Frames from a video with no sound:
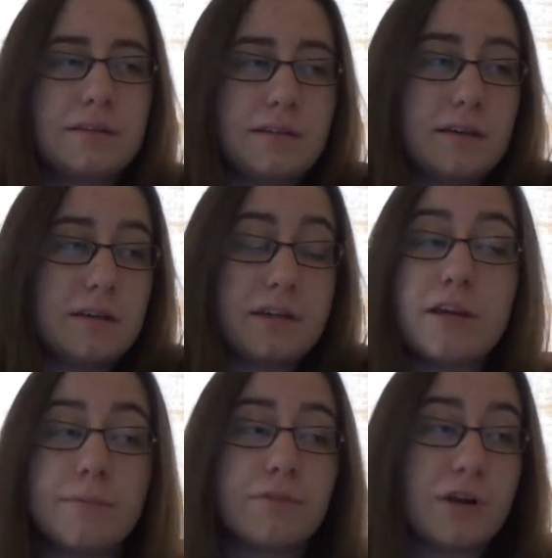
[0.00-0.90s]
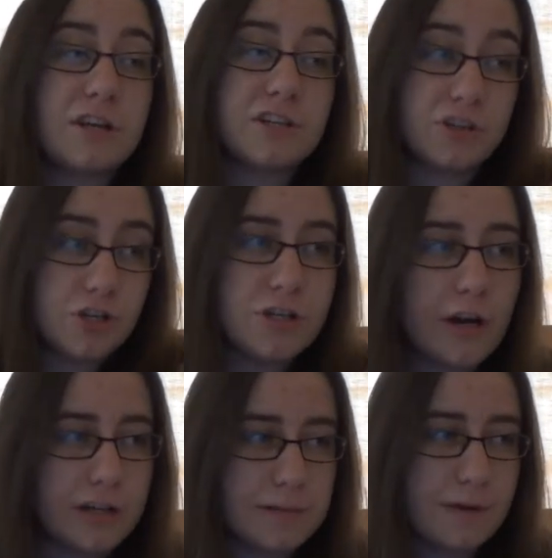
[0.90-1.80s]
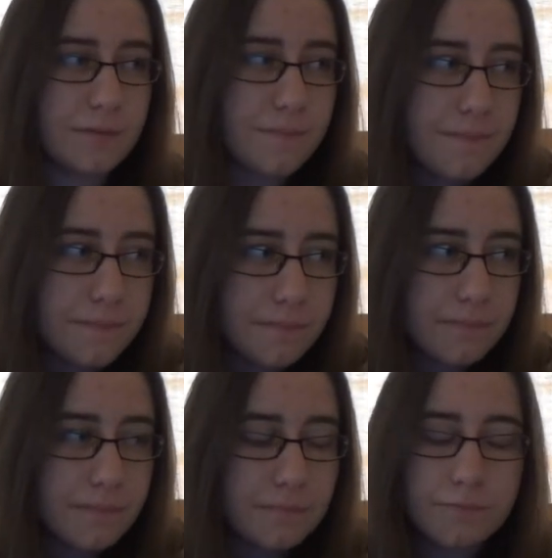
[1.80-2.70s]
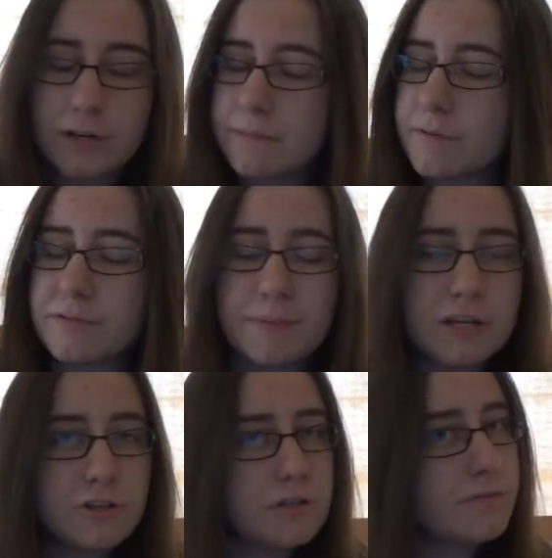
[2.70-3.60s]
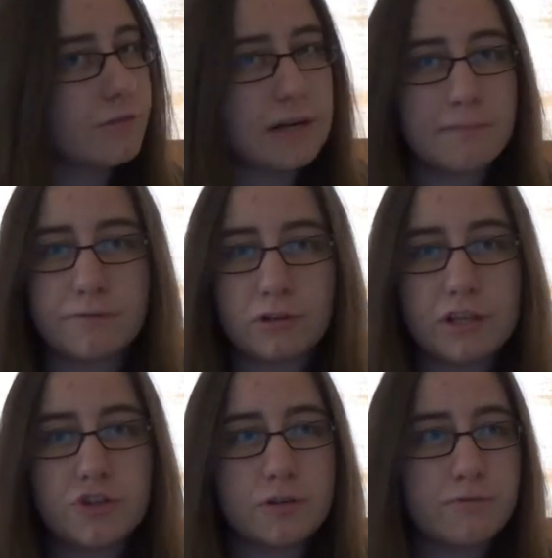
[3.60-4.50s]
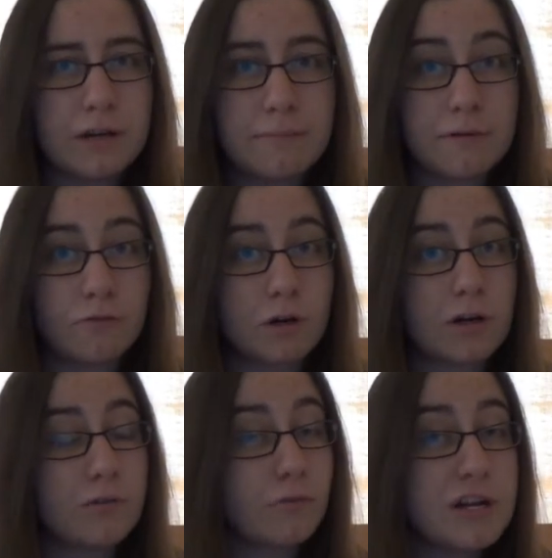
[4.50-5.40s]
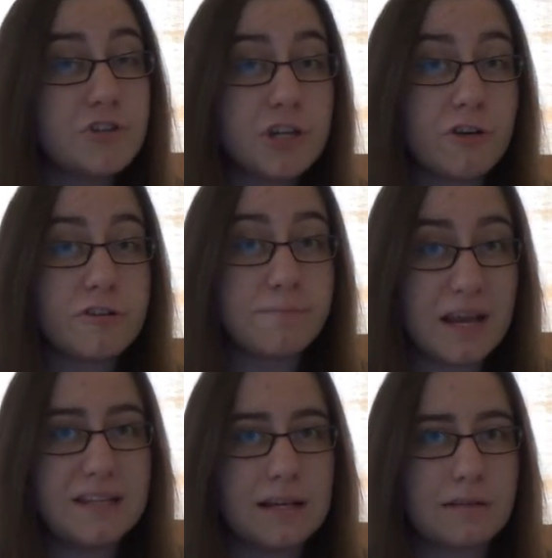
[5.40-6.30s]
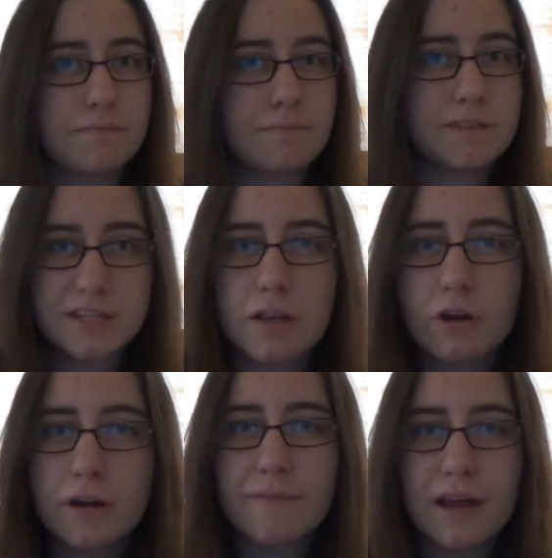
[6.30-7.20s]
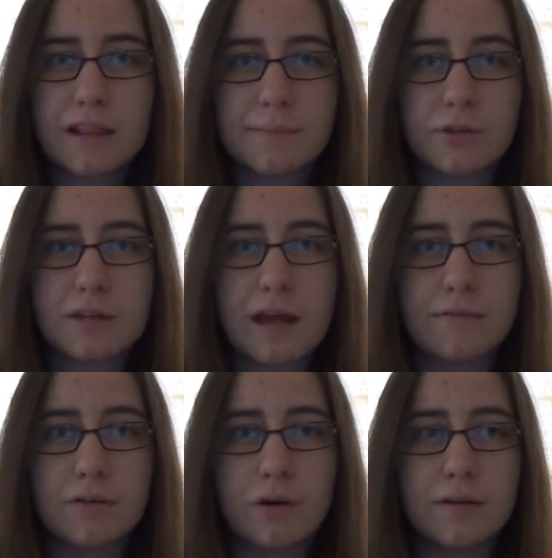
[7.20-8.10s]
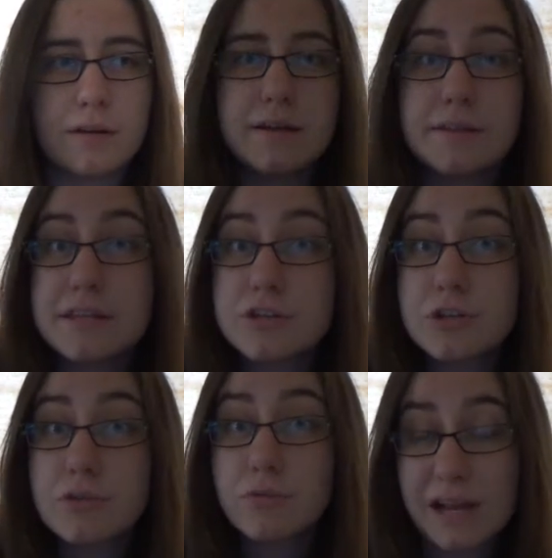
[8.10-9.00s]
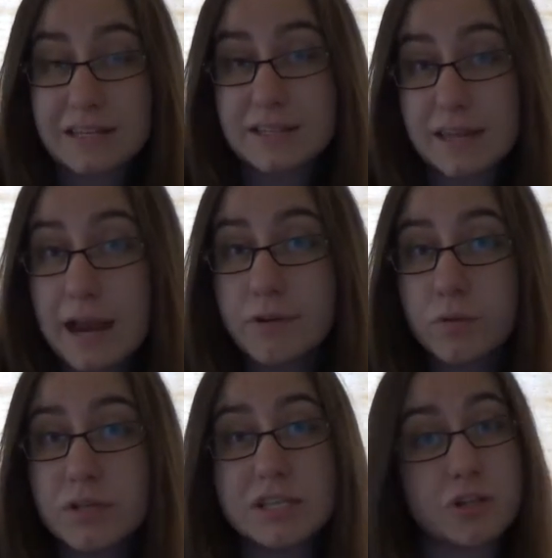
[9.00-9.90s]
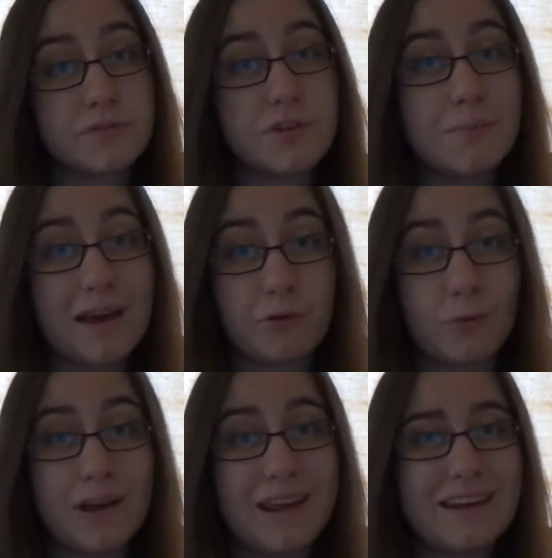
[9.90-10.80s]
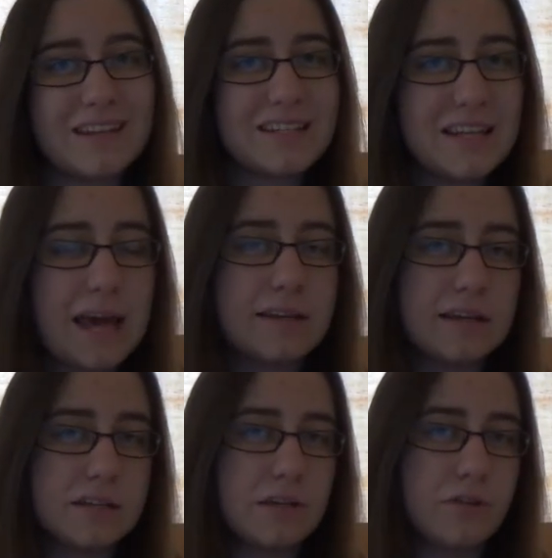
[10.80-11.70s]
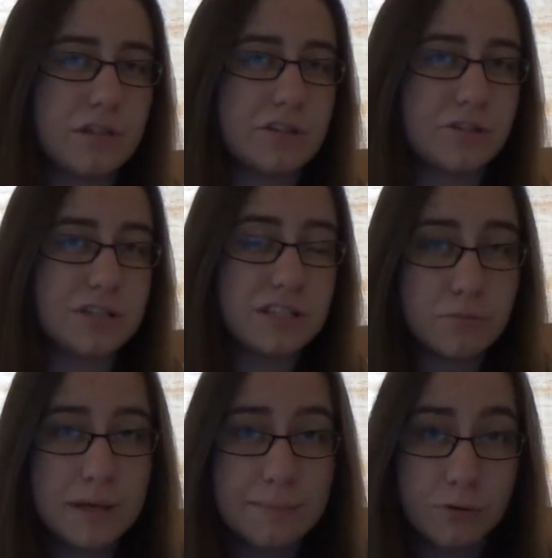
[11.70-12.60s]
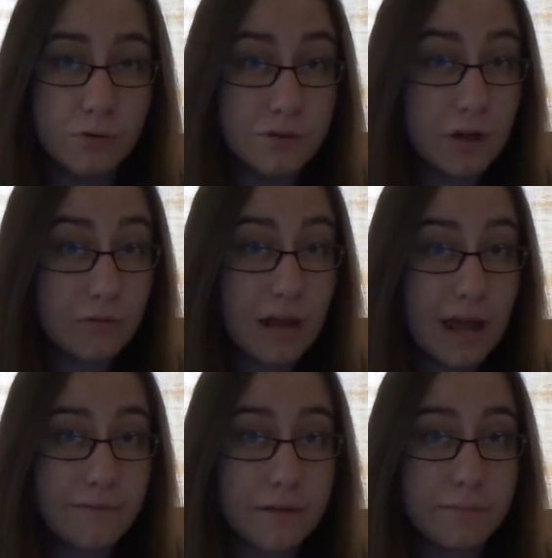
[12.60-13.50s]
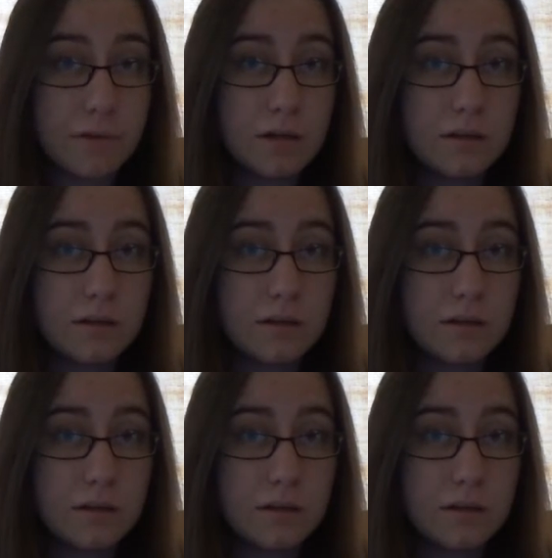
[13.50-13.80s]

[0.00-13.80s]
The human rights that she talks about, freedom of speech, freedom of religion, freedom of work, rights she calls basic, still aren't available to everyone. These are the rights that everyone deserves no matter what, and it's saddening to know that there's still people who don't have them.